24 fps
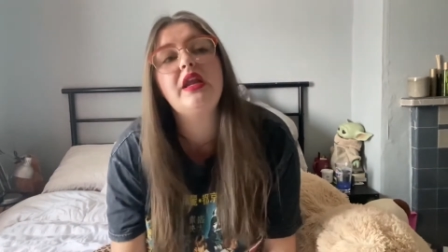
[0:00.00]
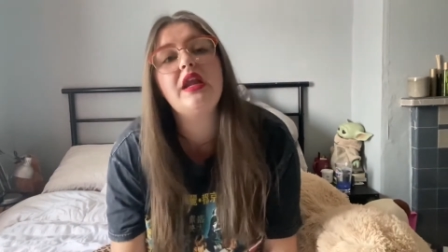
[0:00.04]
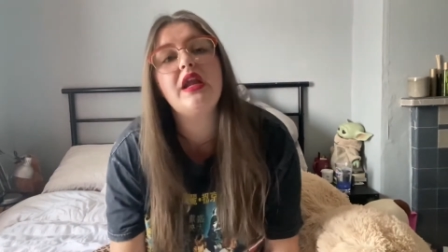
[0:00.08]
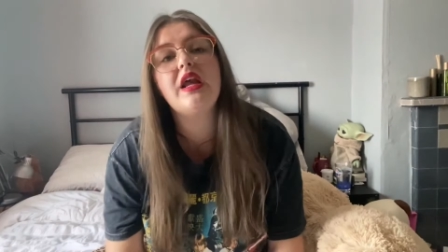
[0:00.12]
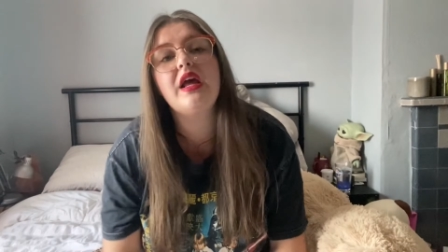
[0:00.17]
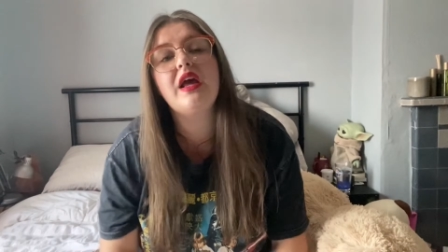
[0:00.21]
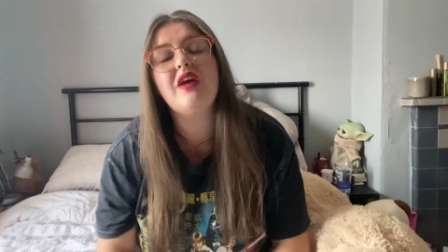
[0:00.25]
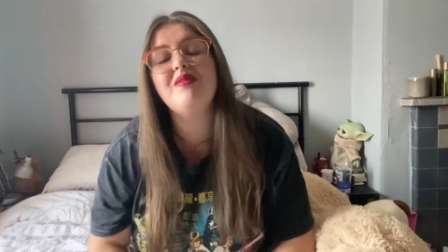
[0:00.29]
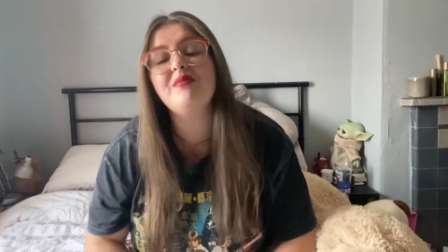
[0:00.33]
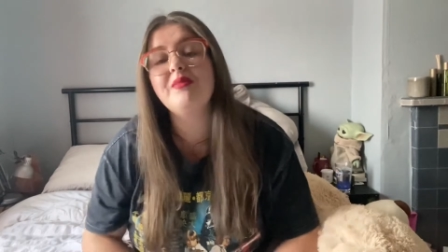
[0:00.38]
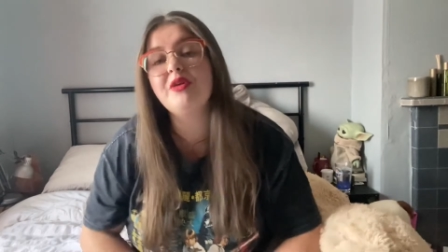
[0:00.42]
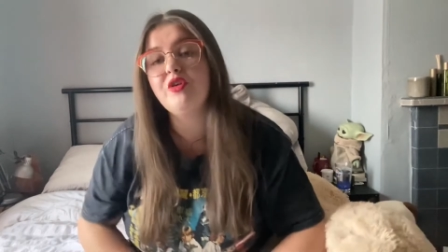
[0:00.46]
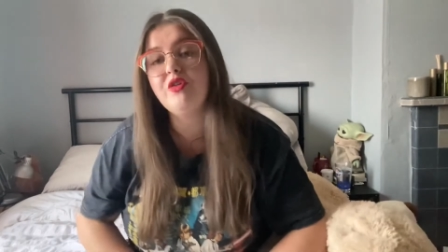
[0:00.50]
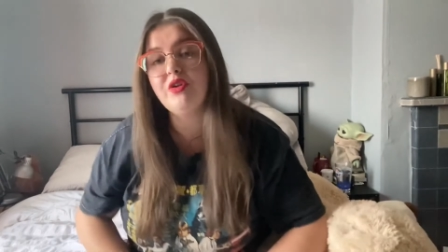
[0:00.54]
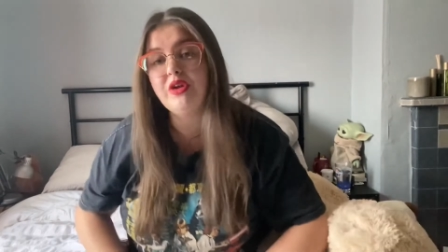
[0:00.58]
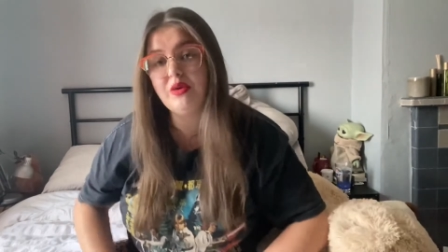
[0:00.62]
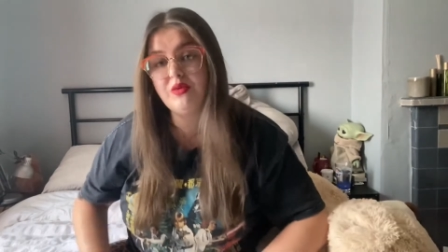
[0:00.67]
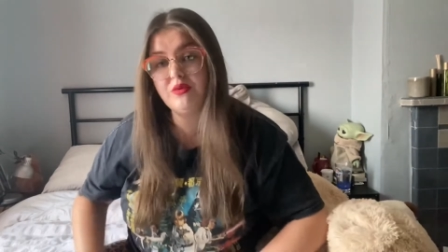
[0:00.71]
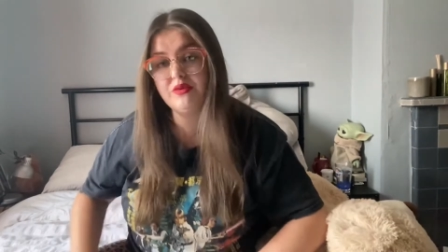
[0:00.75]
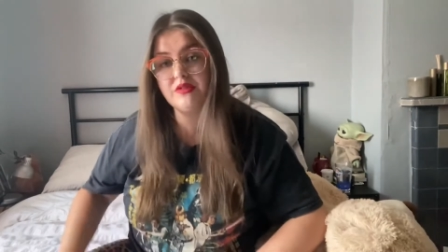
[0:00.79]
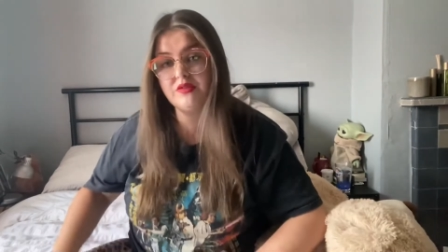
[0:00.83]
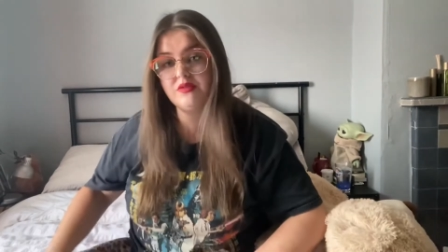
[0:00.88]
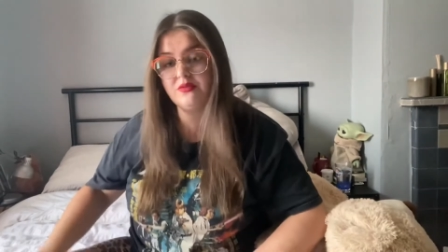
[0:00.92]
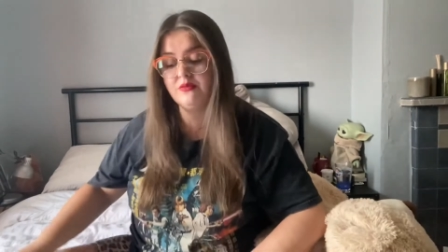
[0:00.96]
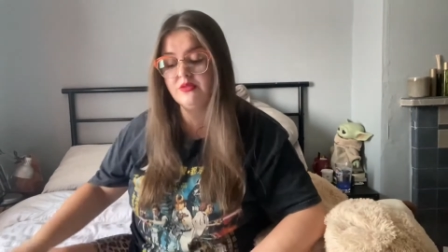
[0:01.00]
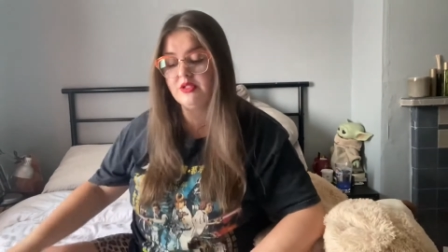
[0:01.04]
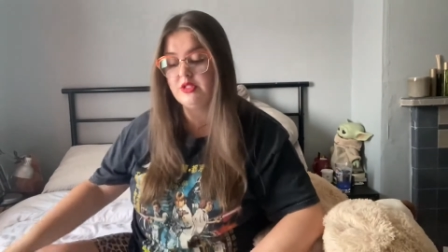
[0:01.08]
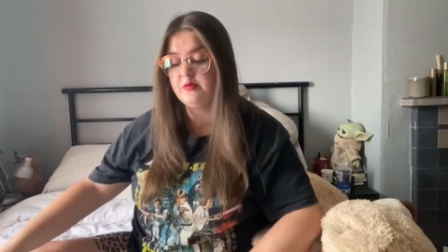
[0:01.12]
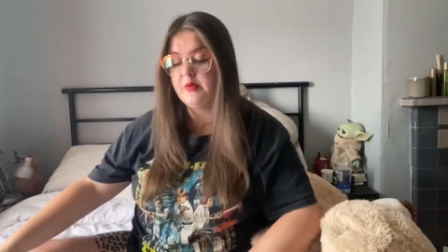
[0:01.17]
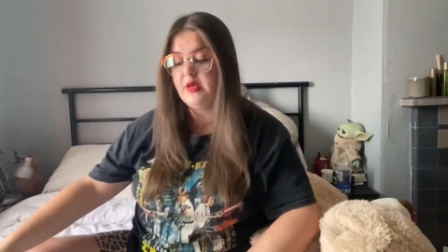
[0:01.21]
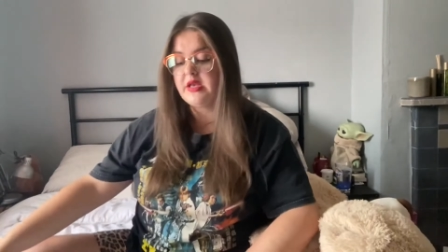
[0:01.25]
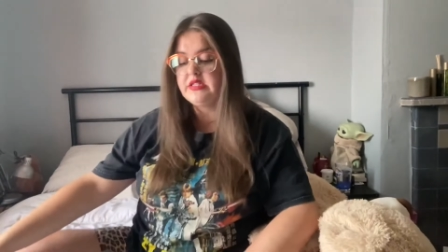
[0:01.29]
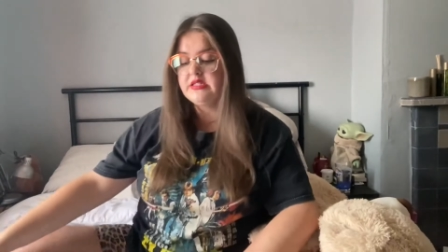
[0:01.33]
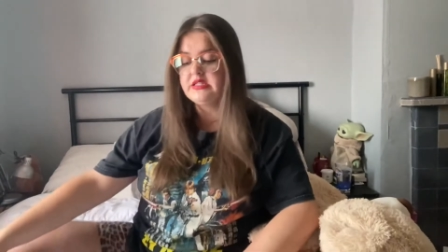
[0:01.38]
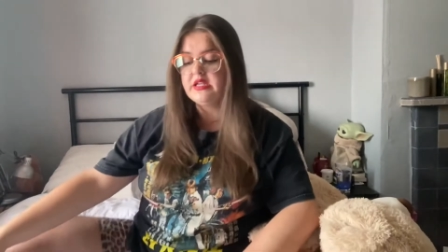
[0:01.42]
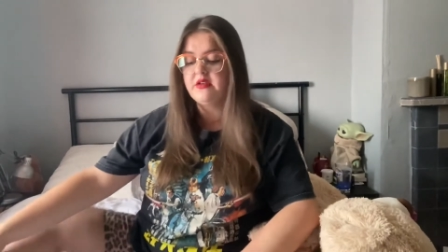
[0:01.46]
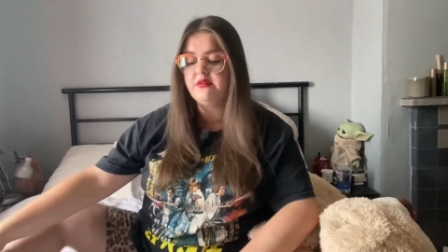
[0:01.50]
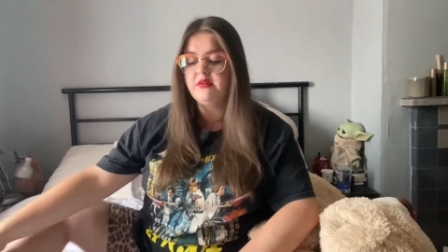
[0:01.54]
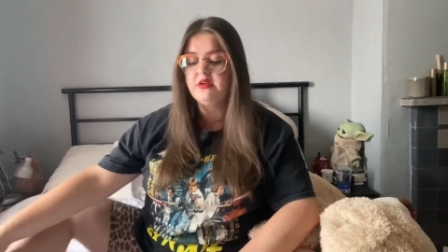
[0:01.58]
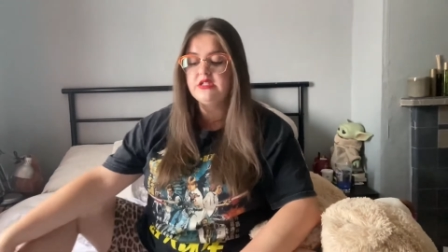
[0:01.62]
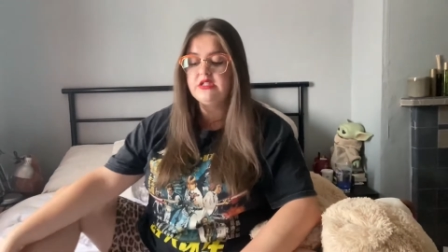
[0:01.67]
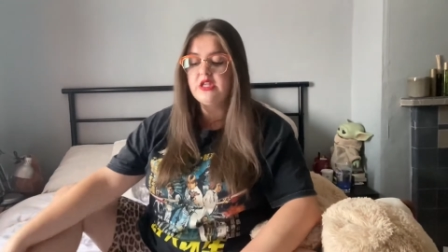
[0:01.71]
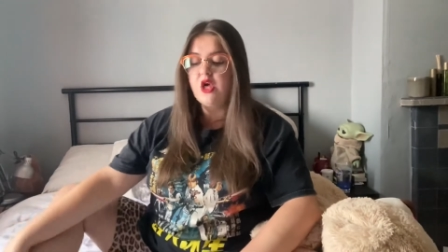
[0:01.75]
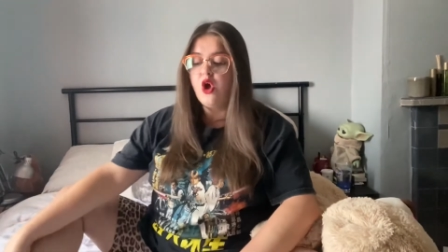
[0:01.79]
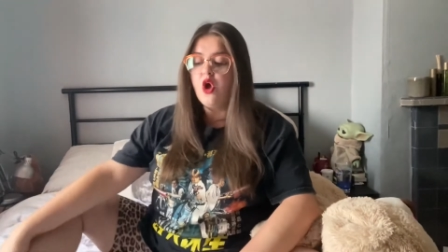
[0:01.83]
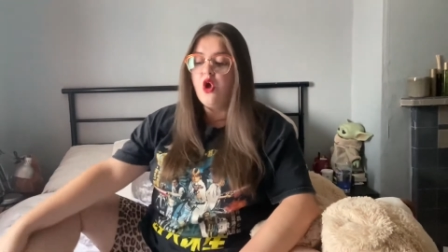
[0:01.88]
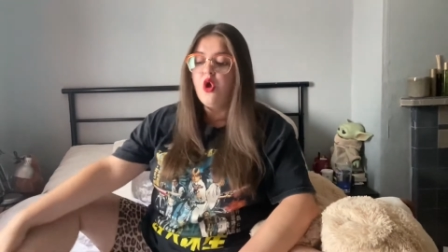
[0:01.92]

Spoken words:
and I have my green ones from Specsavers,